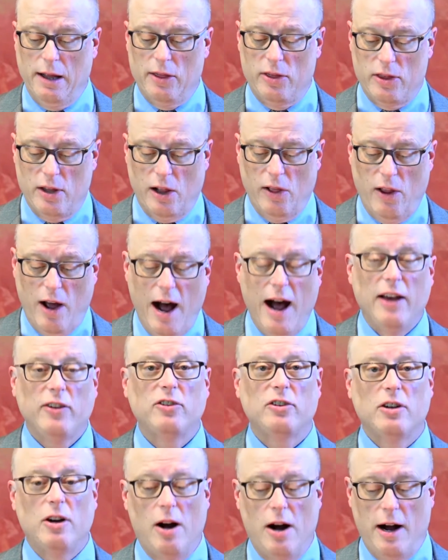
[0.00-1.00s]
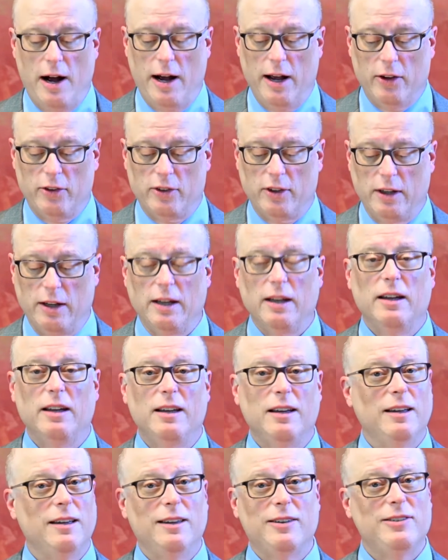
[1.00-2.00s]
The Lost Cause
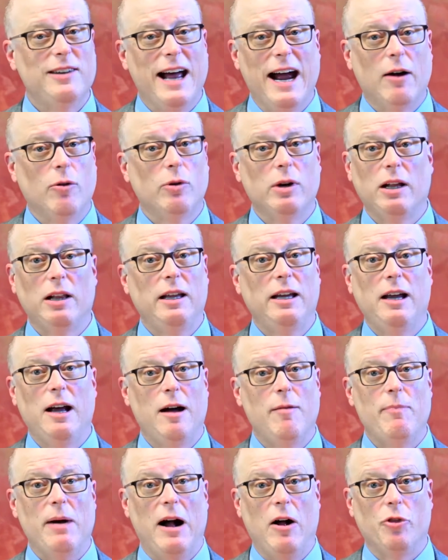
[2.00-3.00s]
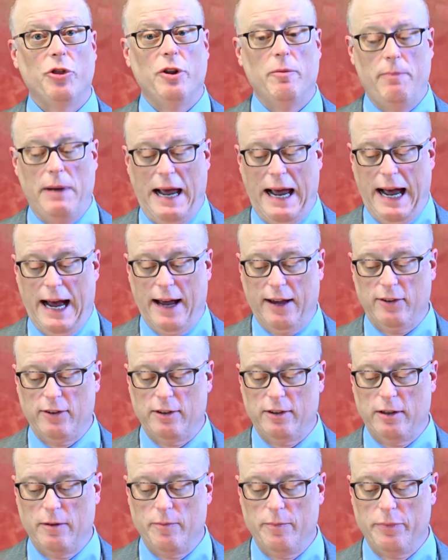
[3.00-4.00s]
is not really about the
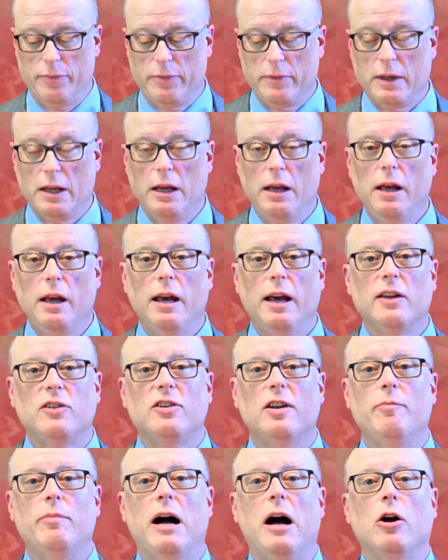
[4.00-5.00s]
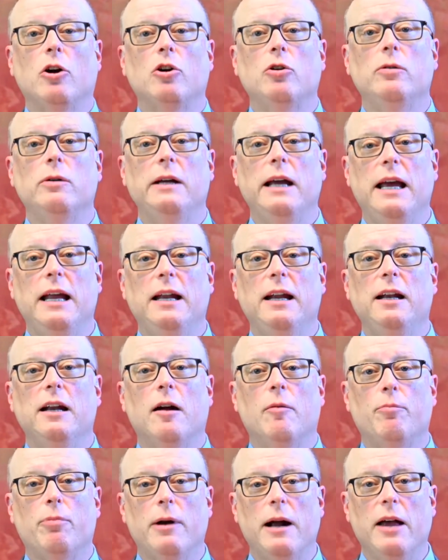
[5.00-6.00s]
past. It's about creating
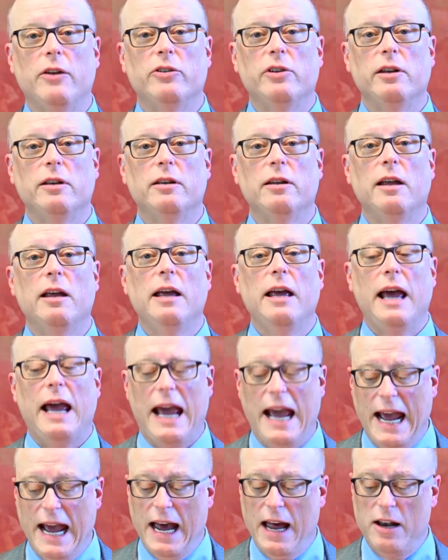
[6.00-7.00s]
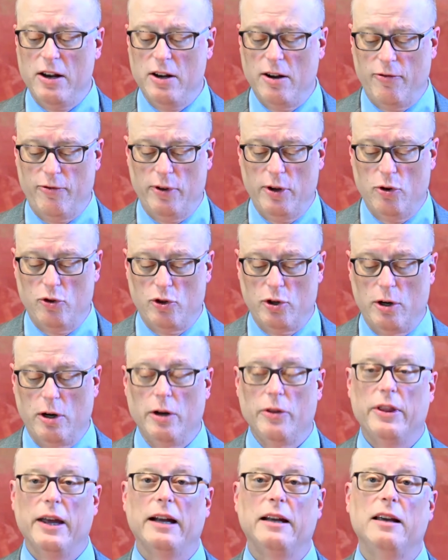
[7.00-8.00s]
a present and a
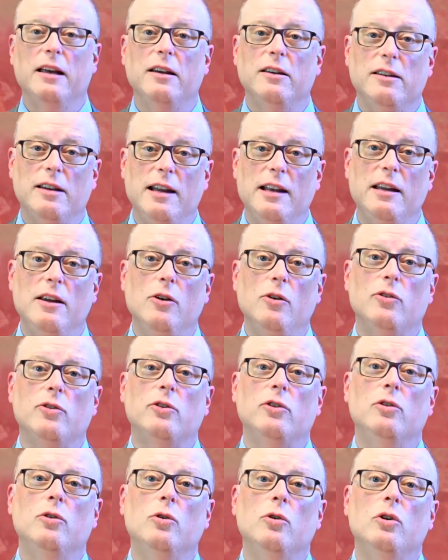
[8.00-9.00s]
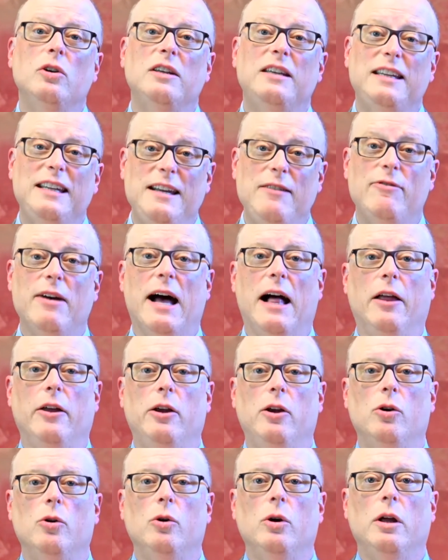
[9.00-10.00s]
future that continues to
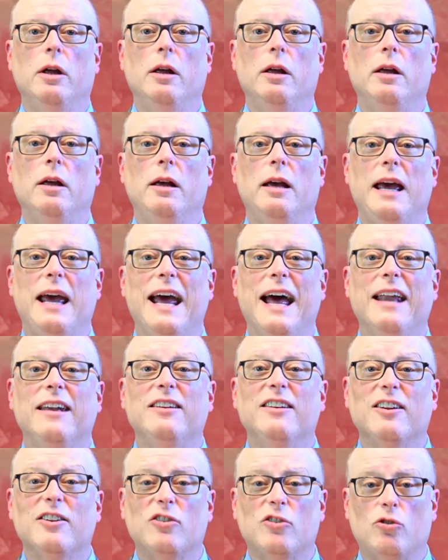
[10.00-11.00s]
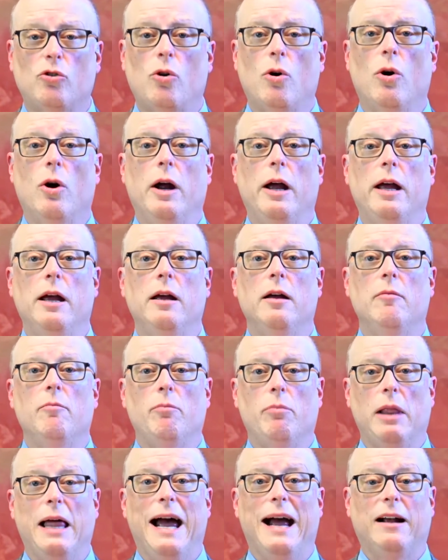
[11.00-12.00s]
devalue and destroy
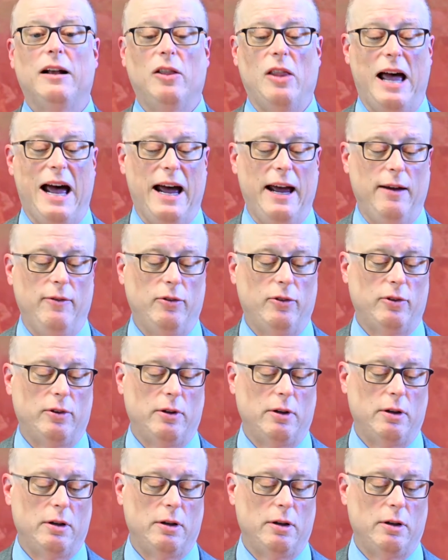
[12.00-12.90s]
Black lives.